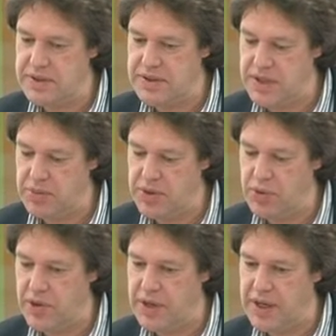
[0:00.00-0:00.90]

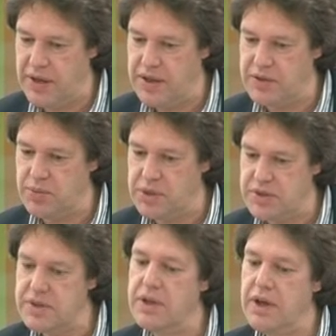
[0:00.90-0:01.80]
semi-rural areas,
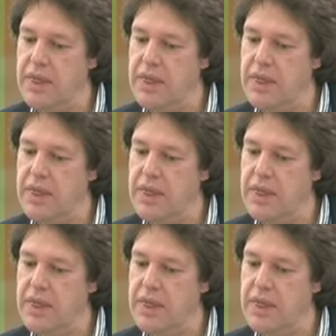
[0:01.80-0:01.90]
which